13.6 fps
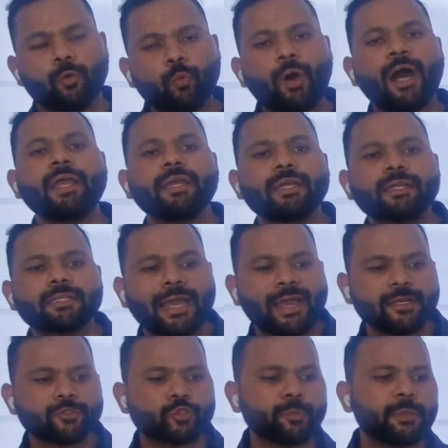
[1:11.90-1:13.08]
Why it
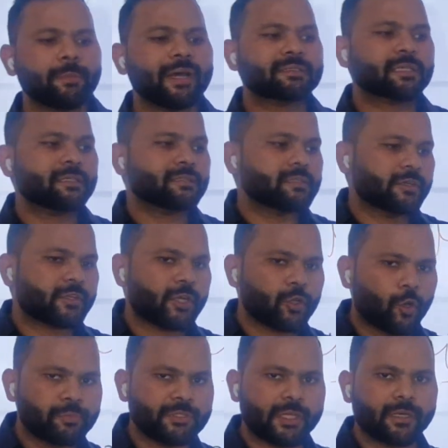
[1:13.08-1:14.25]
has to be measured a certain
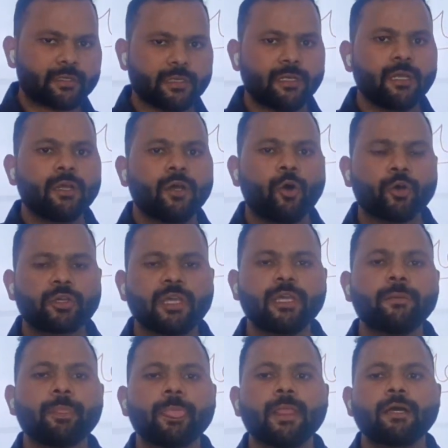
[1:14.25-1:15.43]
object?
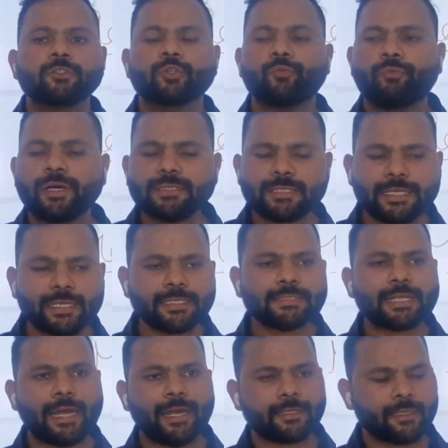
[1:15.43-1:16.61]
Okay. So first thing is
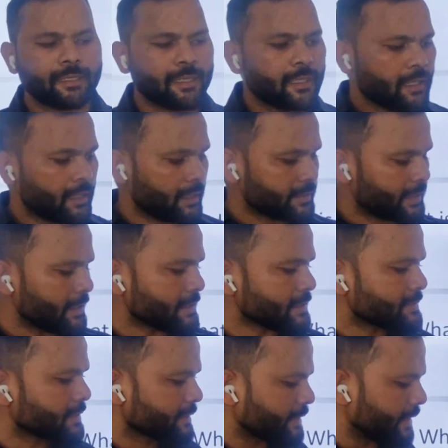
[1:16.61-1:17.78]
that there are
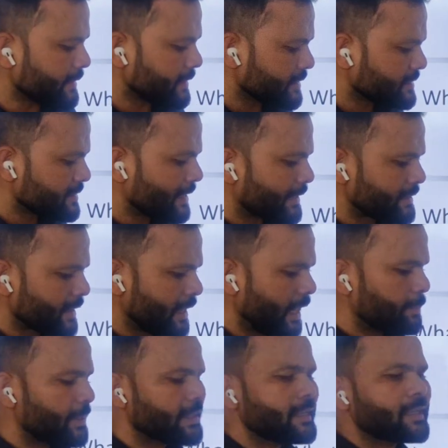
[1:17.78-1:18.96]
the certain things that
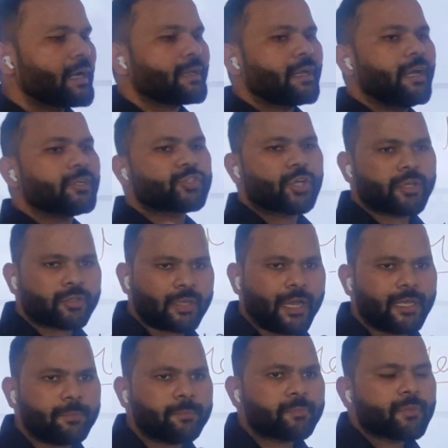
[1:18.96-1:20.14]
happen in our ancient
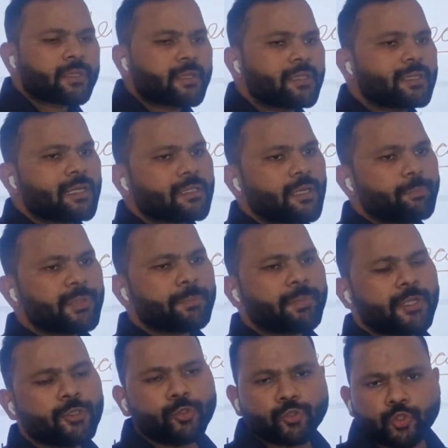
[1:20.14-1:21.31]
time, that the
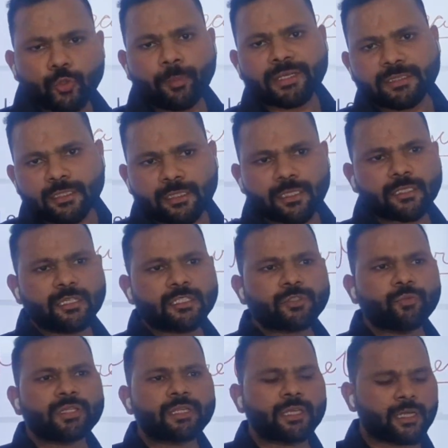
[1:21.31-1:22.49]
people used to measure the things
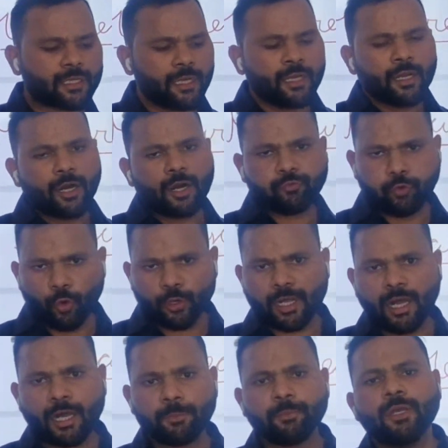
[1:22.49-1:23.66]
with their
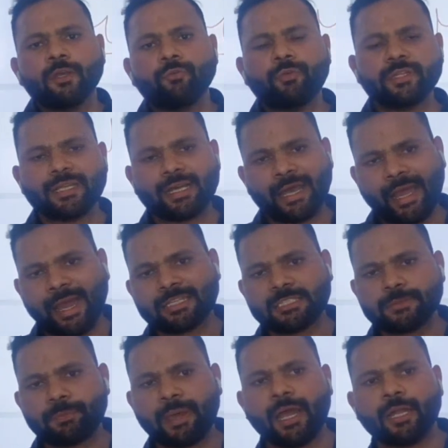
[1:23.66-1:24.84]
forearm, with their hand
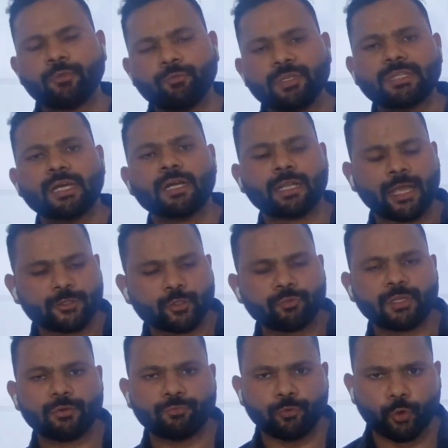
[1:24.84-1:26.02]
span, with the length of
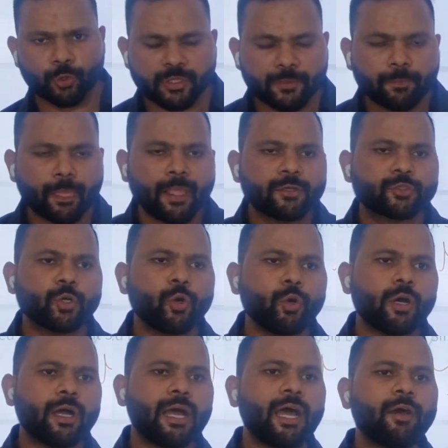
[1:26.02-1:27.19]
their foot.
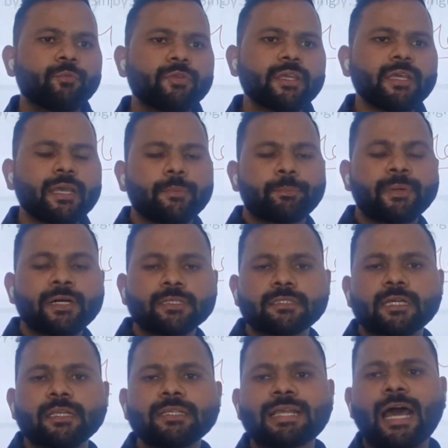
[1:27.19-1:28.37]
So every
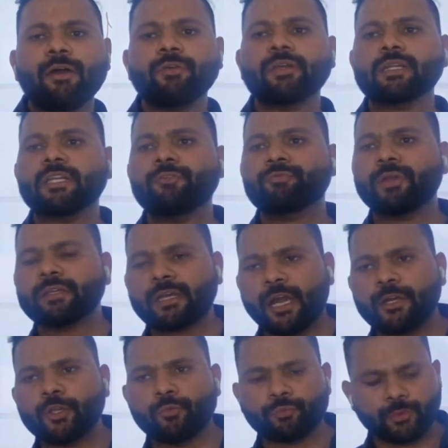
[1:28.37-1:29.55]
person is having a different
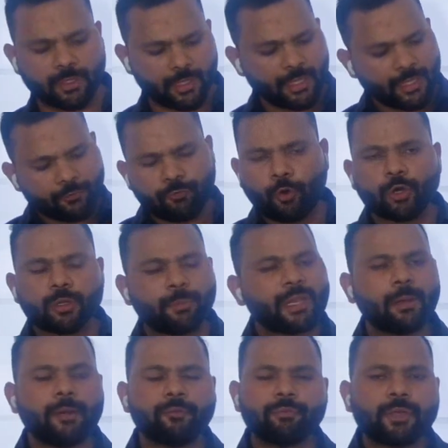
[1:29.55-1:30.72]
kind of
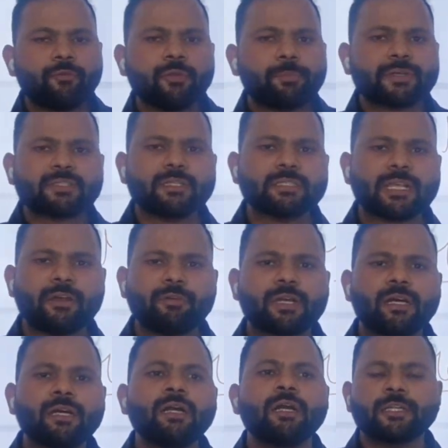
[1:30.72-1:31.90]
every person is having
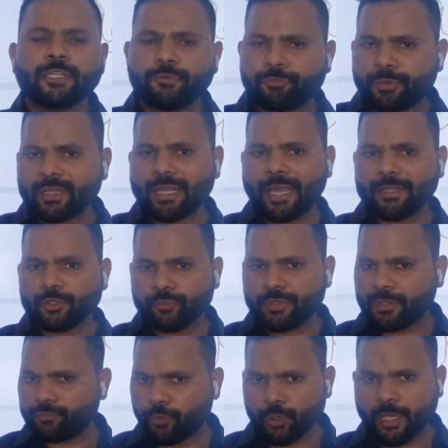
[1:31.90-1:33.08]
a different length of
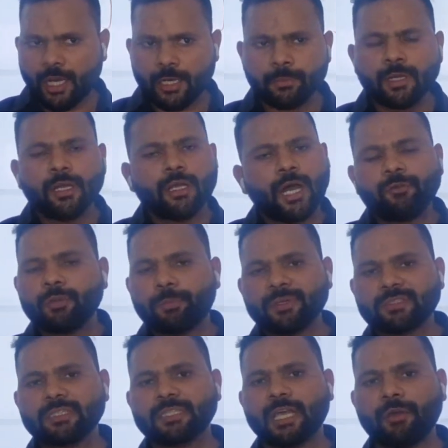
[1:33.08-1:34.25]
their forearm, every
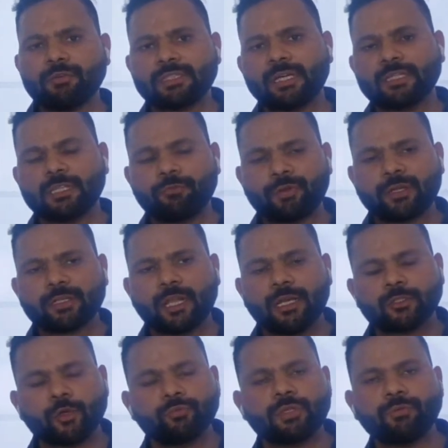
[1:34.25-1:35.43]
person is having their different
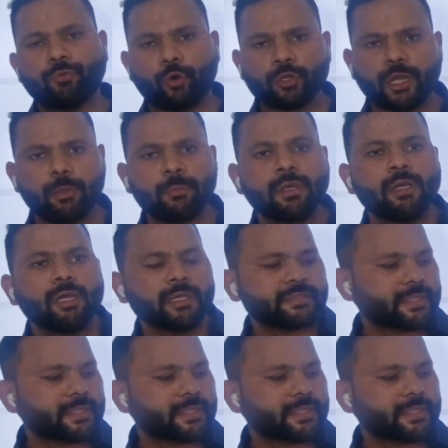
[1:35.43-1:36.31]
length of the forearm.